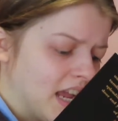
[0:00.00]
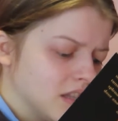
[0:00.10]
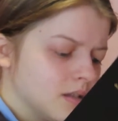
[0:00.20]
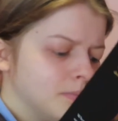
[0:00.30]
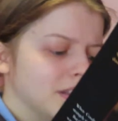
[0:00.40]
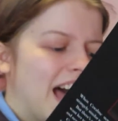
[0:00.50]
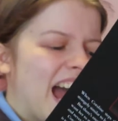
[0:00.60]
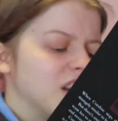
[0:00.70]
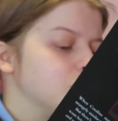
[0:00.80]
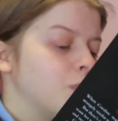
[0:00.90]
and
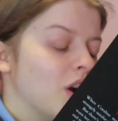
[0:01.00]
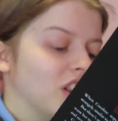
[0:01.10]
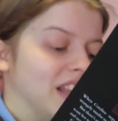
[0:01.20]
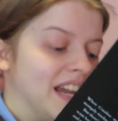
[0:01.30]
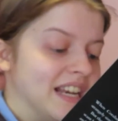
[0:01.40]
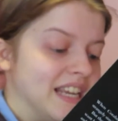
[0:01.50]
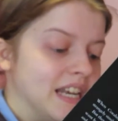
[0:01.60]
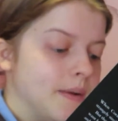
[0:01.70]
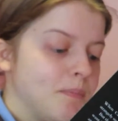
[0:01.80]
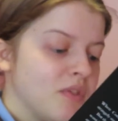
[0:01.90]
splashed where it landed.